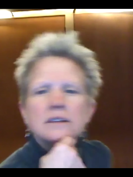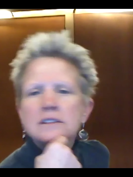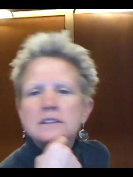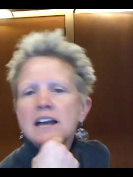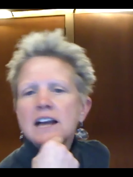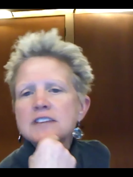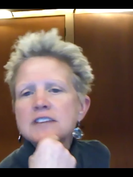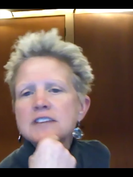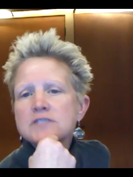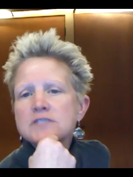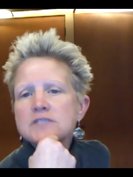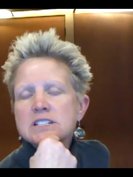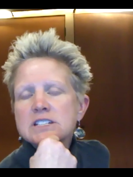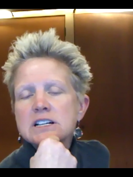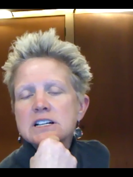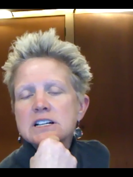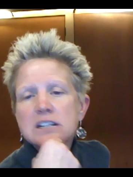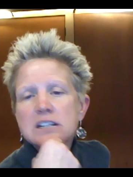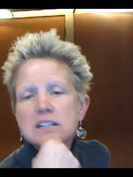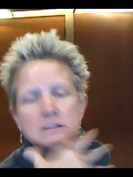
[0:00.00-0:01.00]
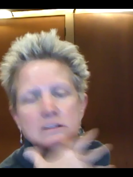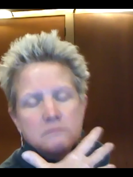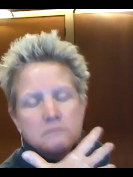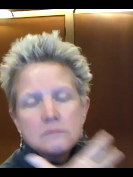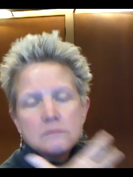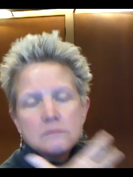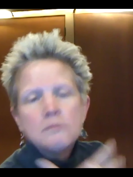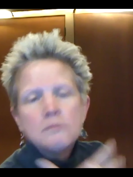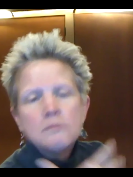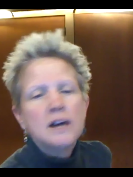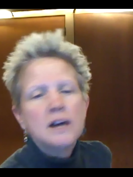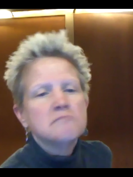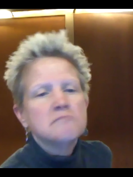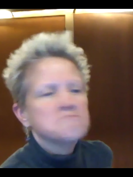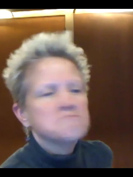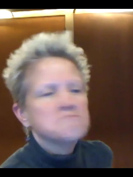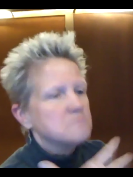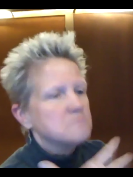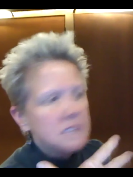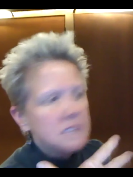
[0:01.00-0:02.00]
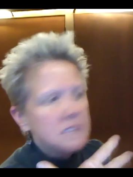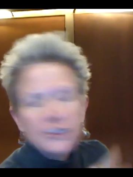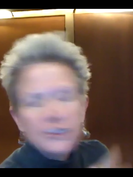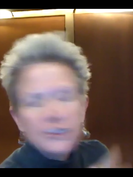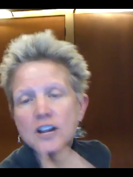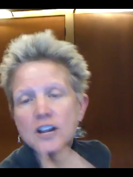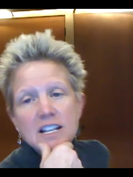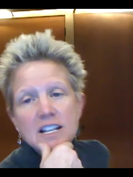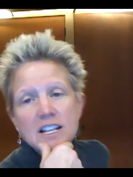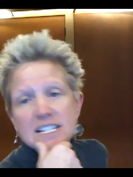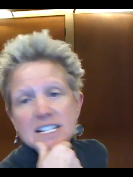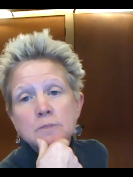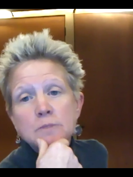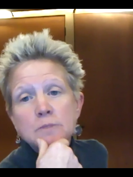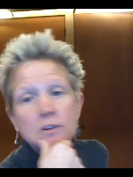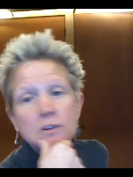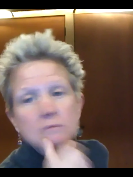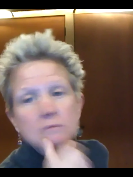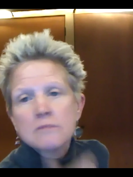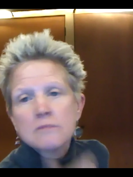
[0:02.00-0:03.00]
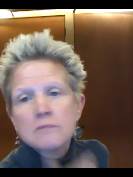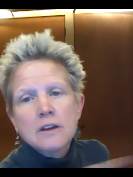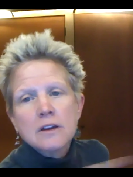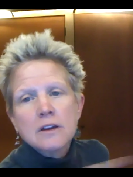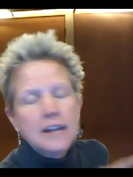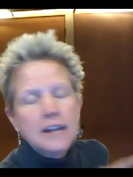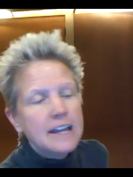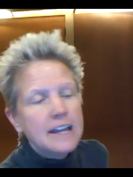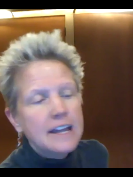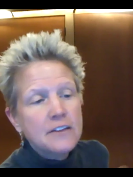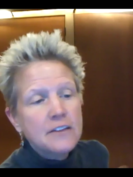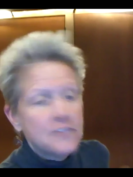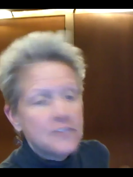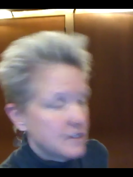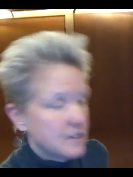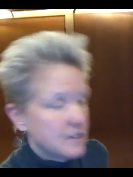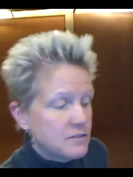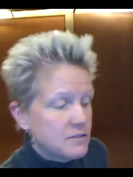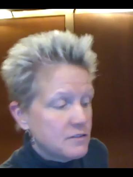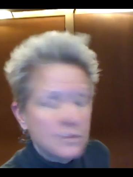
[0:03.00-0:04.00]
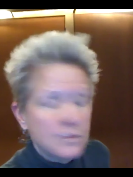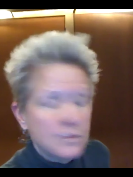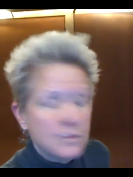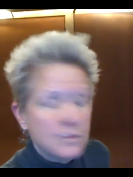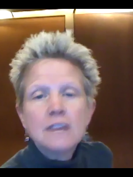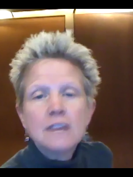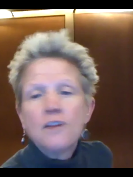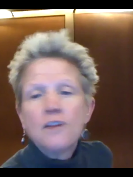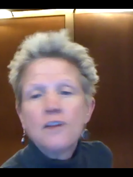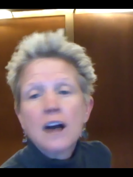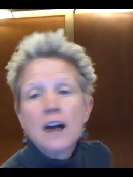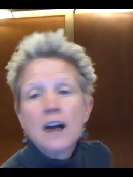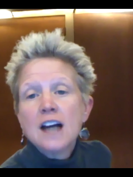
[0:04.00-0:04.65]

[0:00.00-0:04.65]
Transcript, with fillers: nice facility, but you're not accessible. If if, if our